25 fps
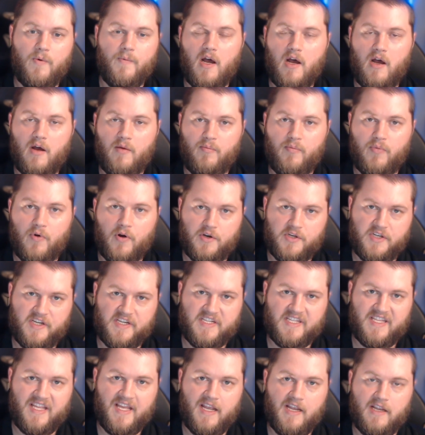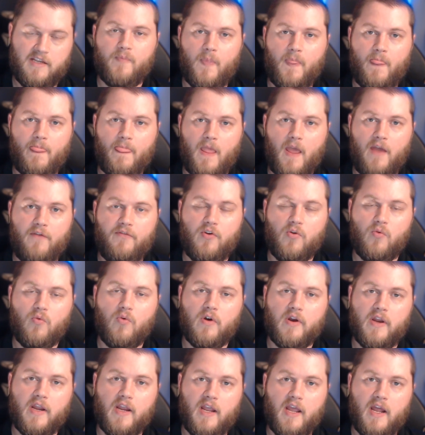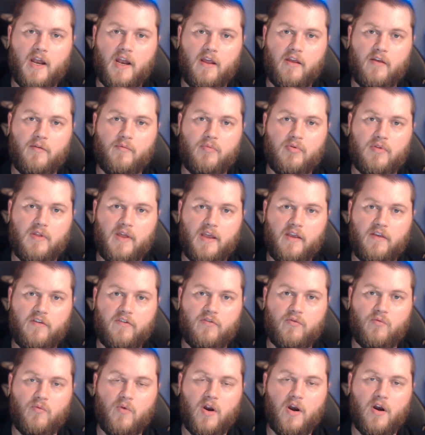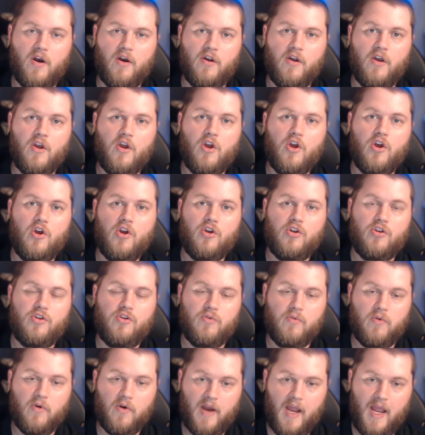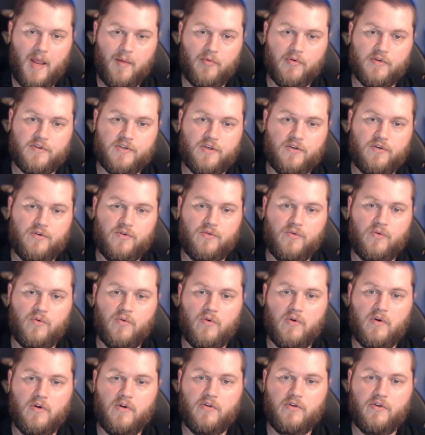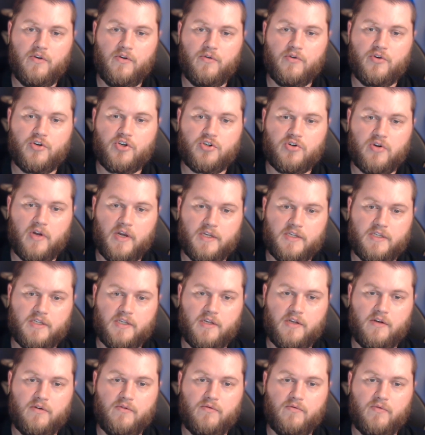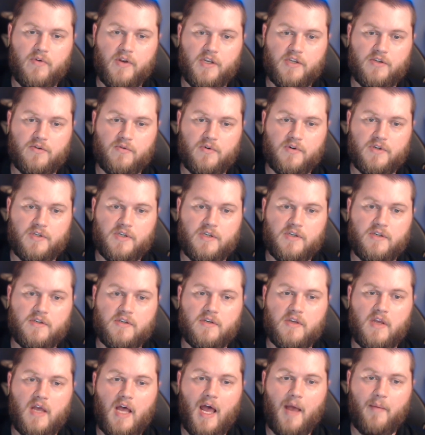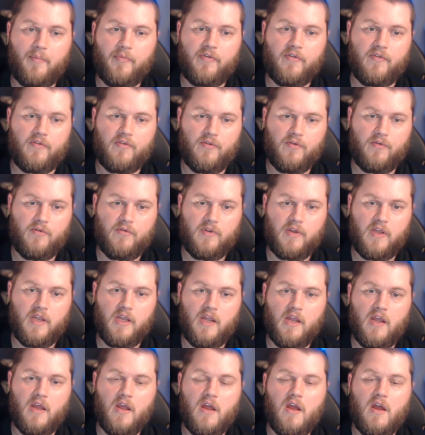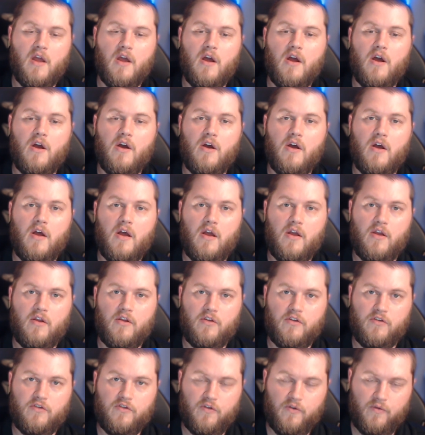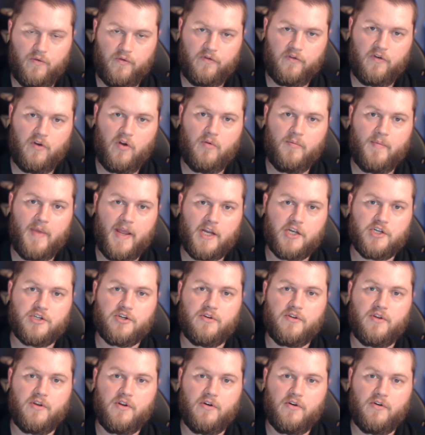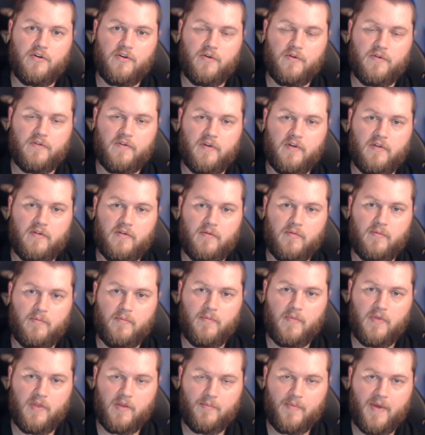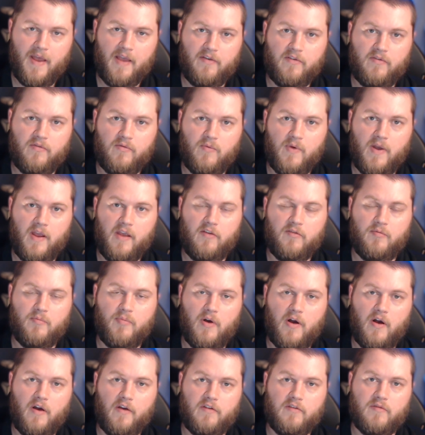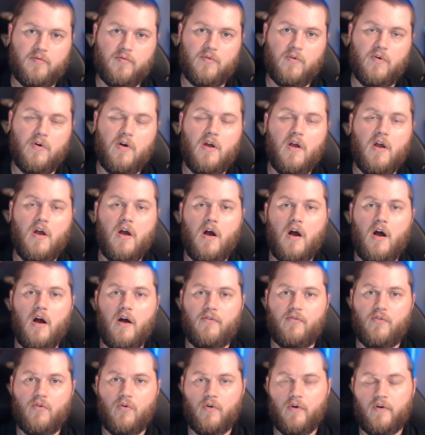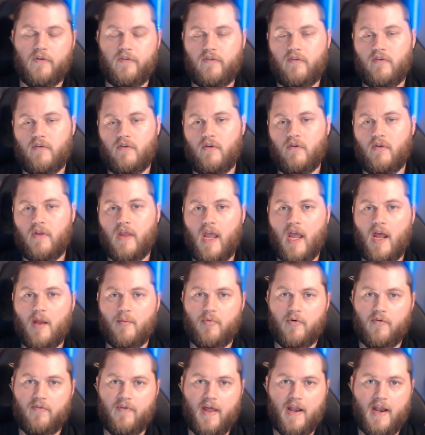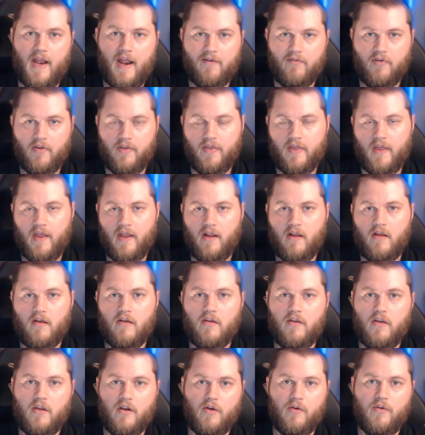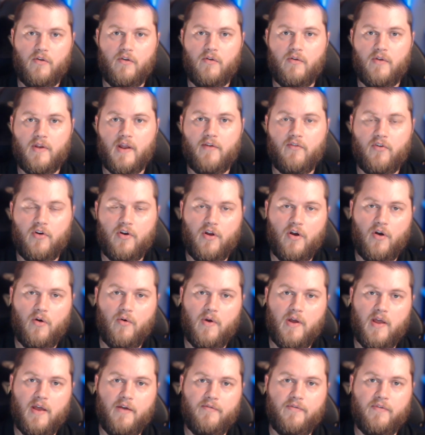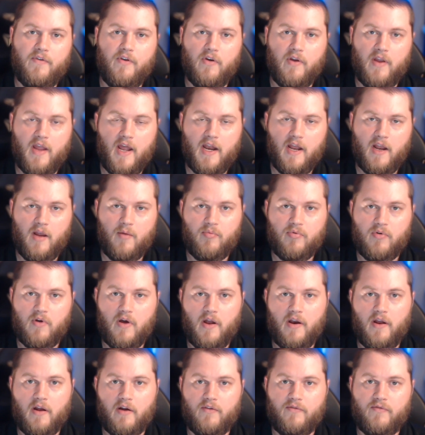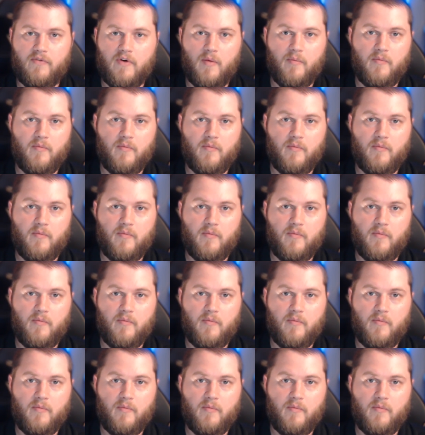purchase things. If you're working in a place where you are able to use trusted resources, absolutely do so. Make sure that you're using the best ways possible. Of course, you can't prevent everything. You never know if you're getting a product from